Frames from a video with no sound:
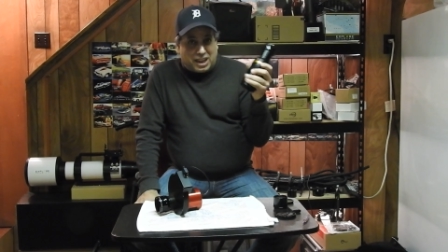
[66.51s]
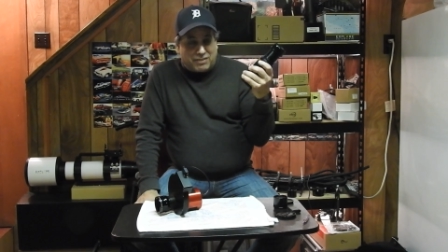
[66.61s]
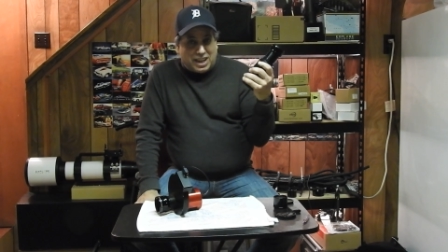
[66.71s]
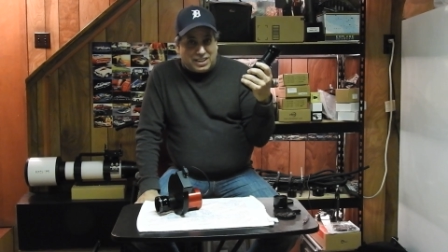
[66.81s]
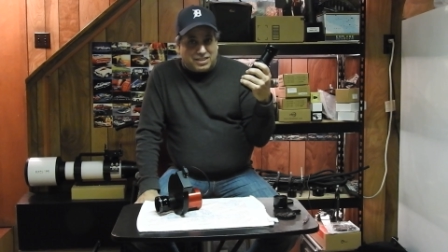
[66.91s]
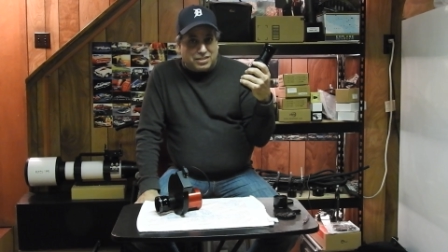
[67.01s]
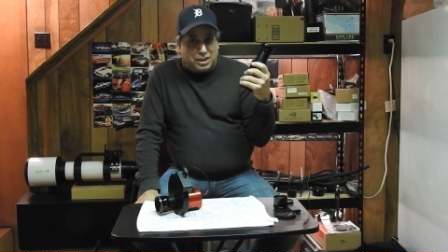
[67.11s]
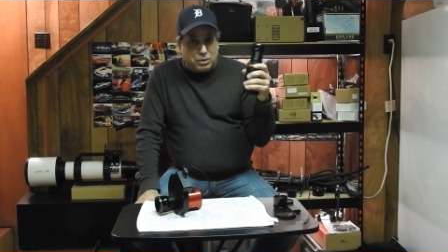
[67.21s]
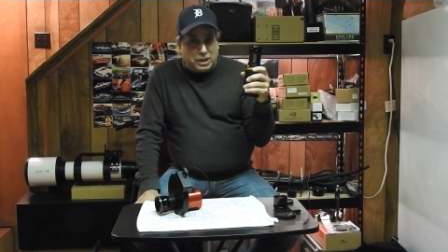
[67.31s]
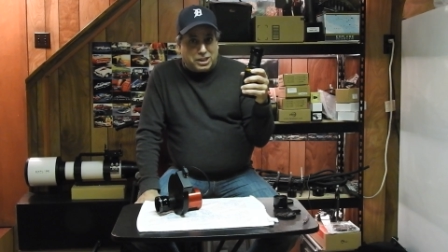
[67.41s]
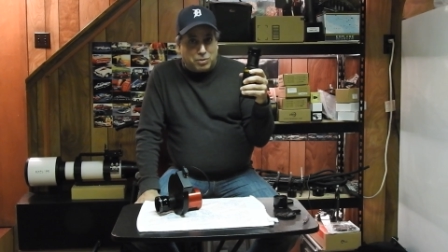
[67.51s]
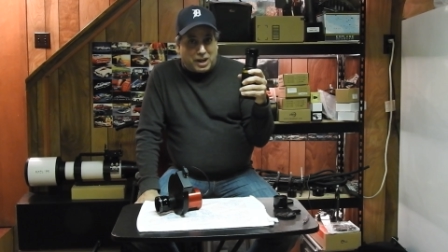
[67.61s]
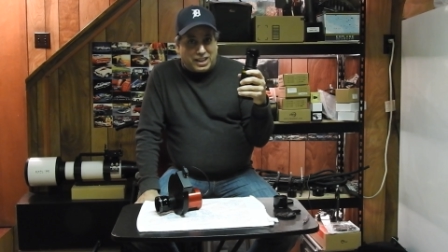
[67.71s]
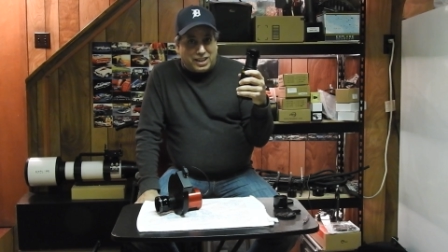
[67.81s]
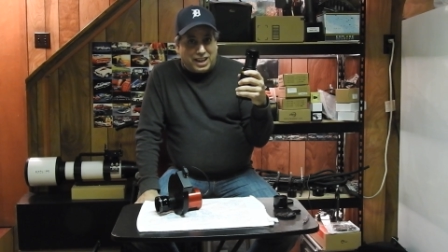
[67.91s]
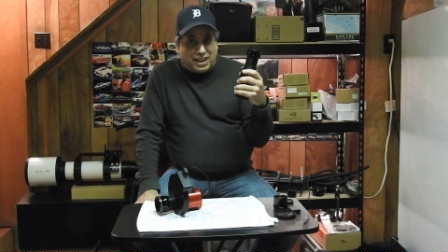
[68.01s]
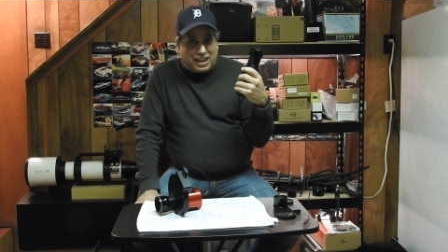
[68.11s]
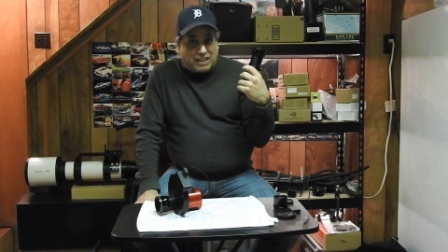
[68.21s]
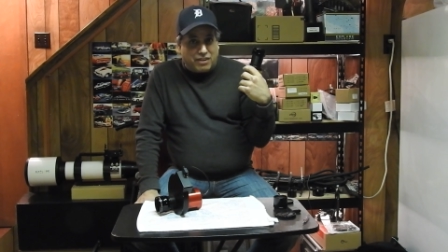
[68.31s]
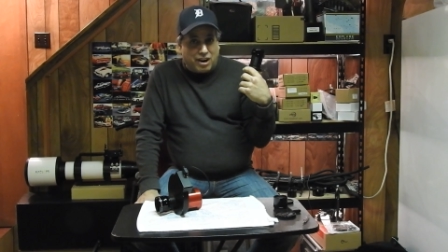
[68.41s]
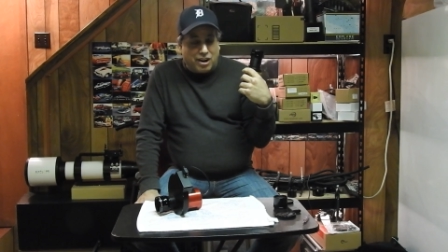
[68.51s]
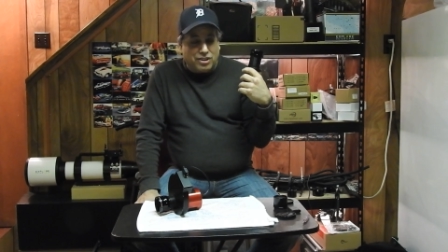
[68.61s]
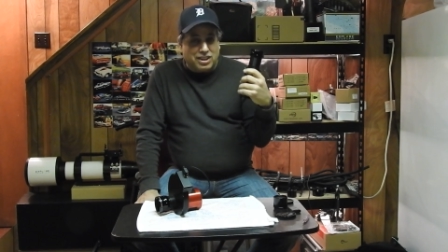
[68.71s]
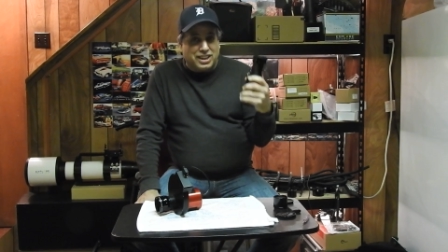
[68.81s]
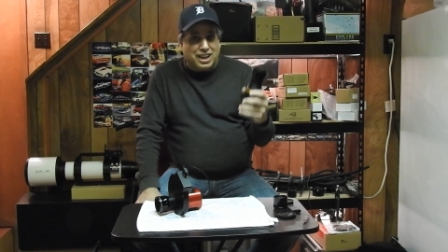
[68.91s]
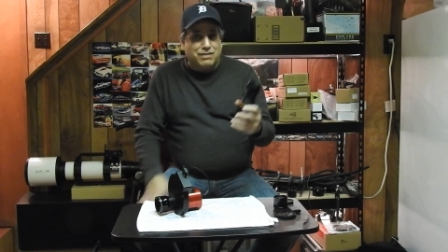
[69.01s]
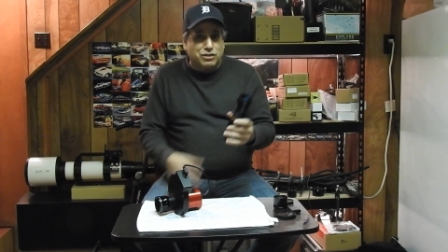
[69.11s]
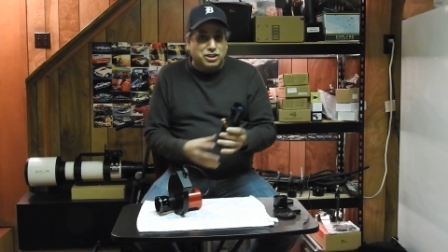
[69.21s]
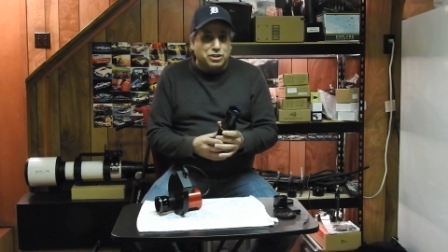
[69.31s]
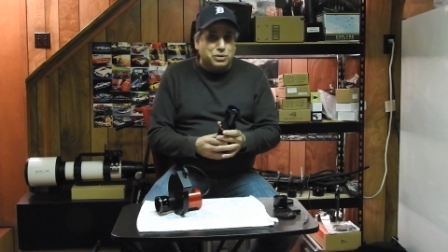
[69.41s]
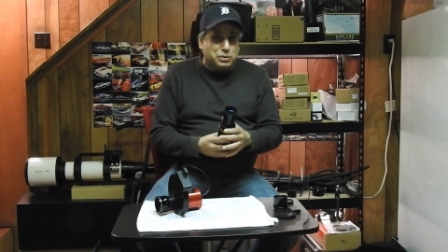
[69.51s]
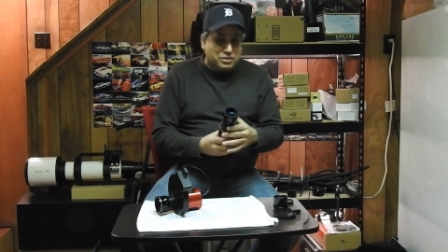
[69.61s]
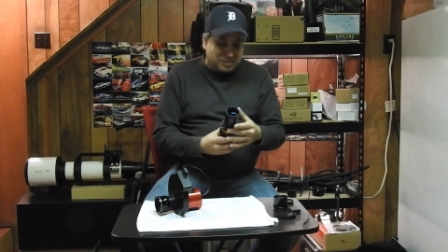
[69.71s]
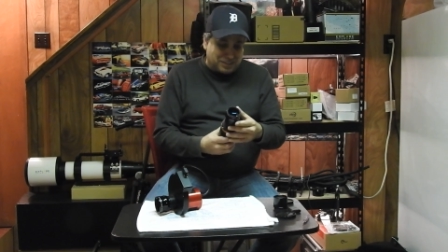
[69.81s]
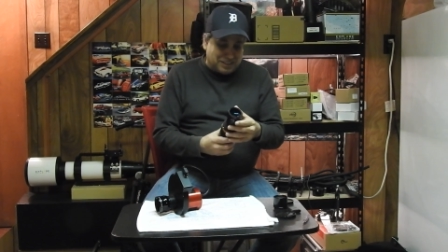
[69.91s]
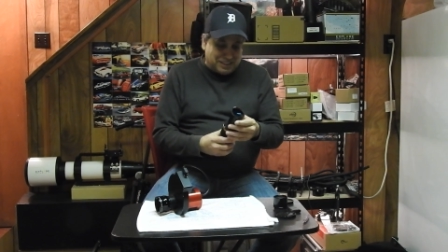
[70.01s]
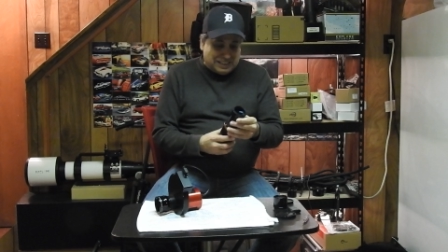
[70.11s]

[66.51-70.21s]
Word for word: I've got this QHY10 I've hardly ever used.